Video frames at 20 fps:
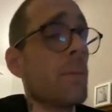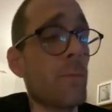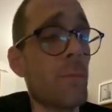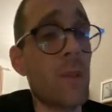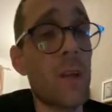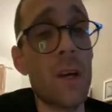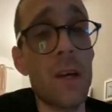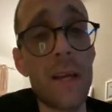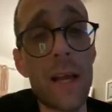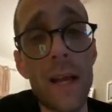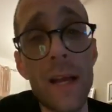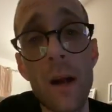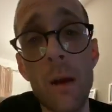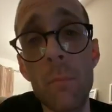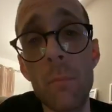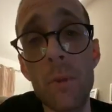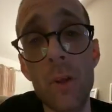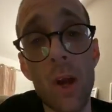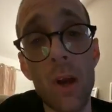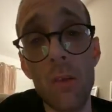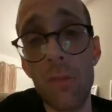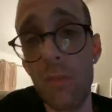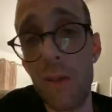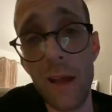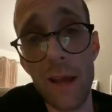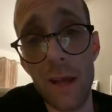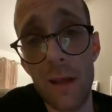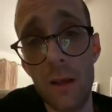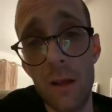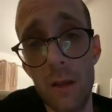38. I'm beyond
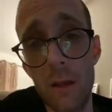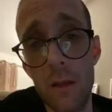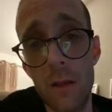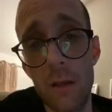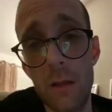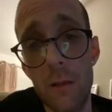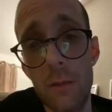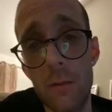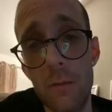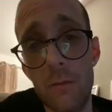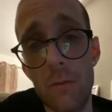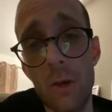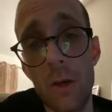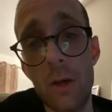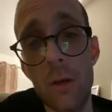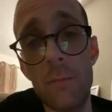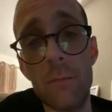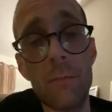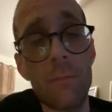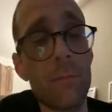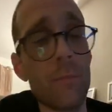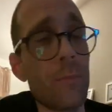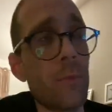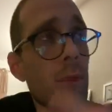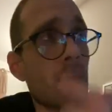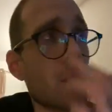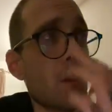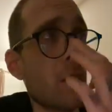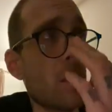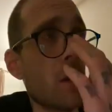that, right?
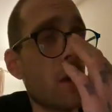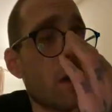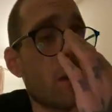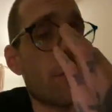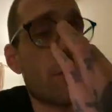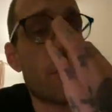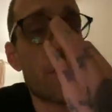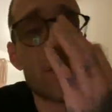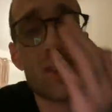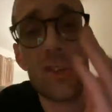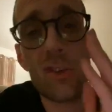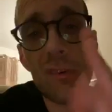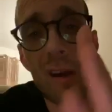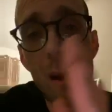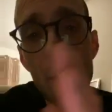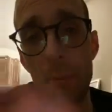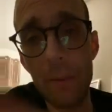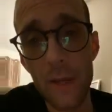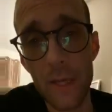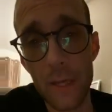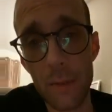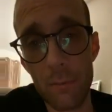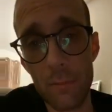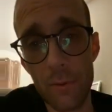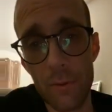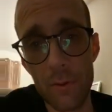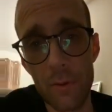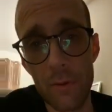I'm for the scrap heap.